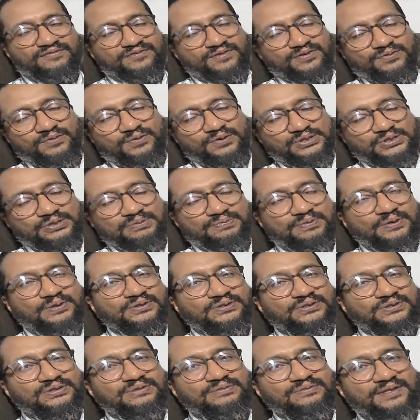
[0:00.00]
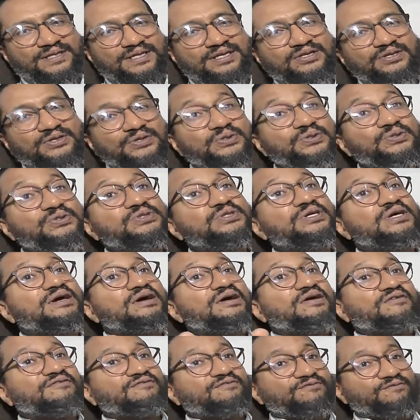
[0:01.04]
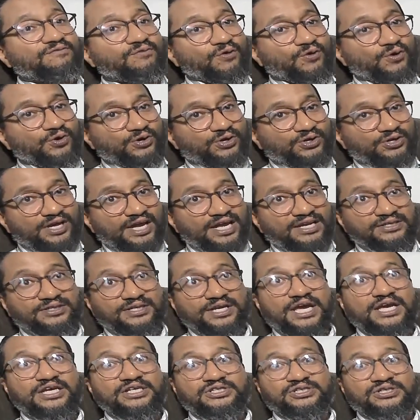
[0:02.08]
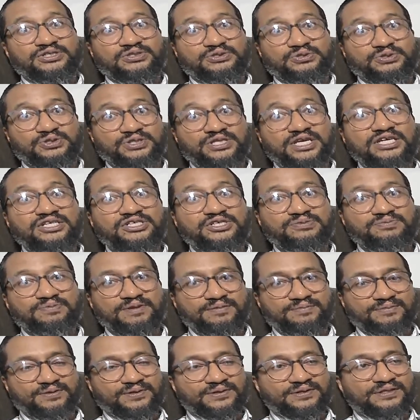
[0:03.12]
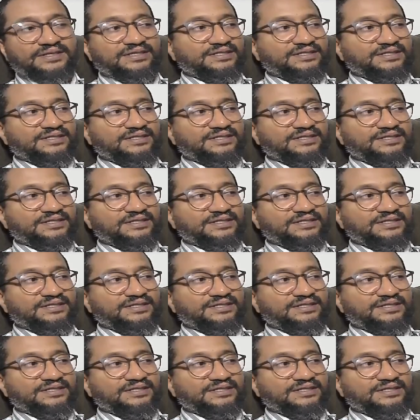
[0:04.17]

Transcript: It was supposed to be used for education to teach people.